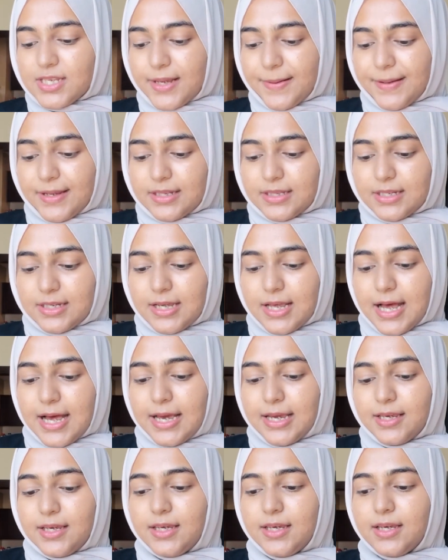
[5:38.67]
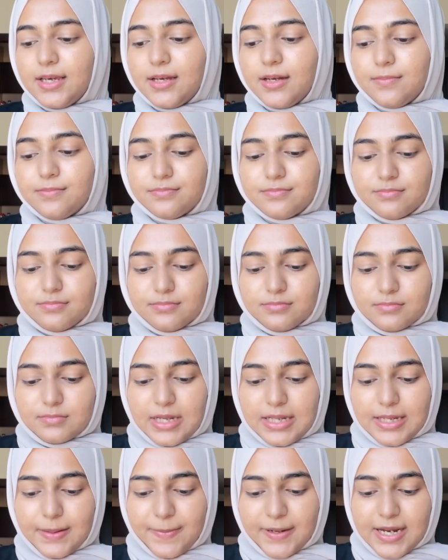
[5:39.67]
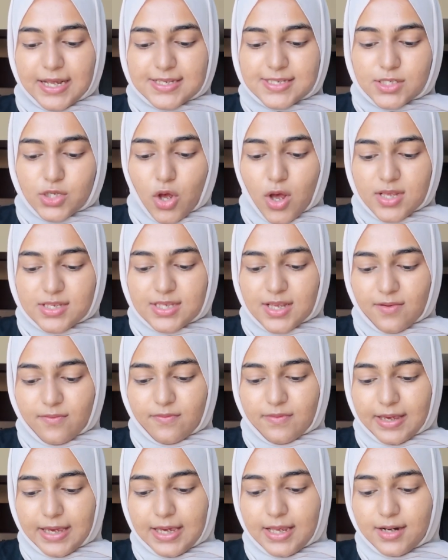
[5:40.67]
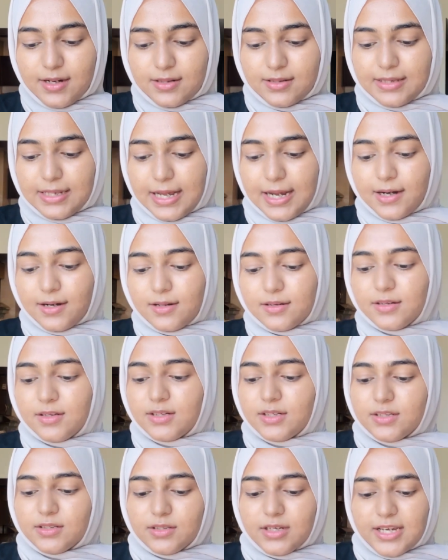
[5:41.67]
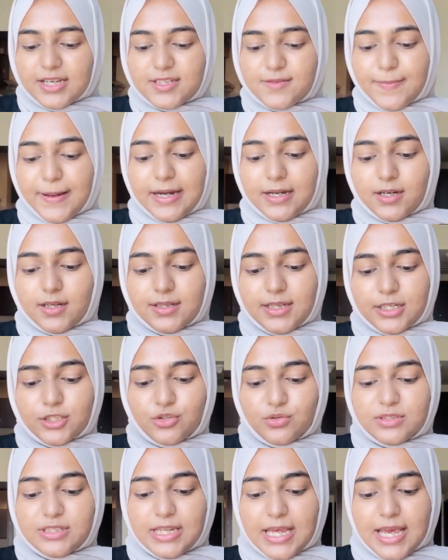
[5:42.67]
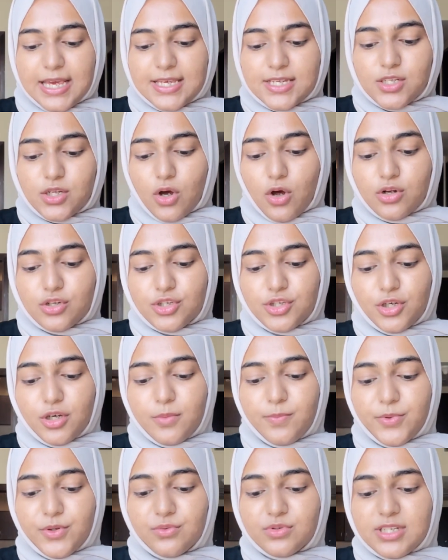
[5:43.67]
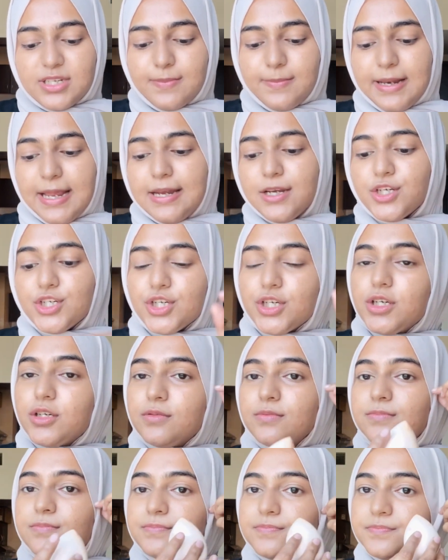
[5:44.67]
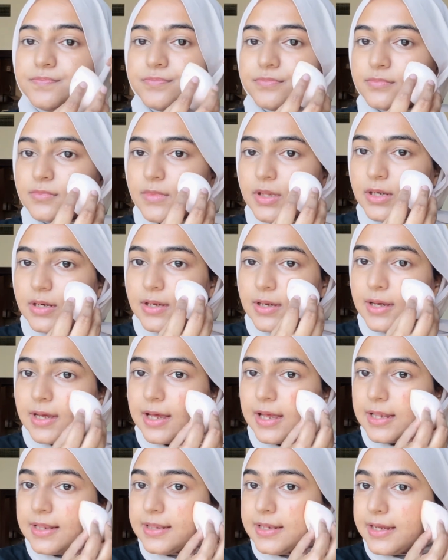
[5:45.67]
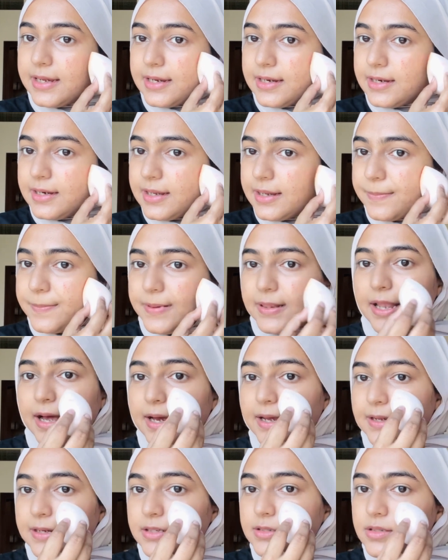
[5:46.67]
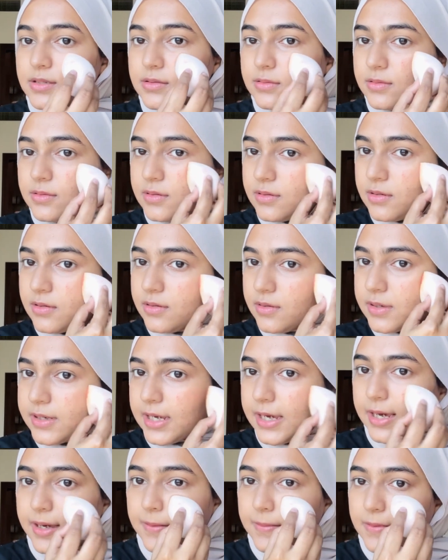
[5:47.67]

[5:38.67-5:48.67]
samayathe I endha paraya saw somewhere that it's better that you take it onto your beauty blender and then apply it, okay,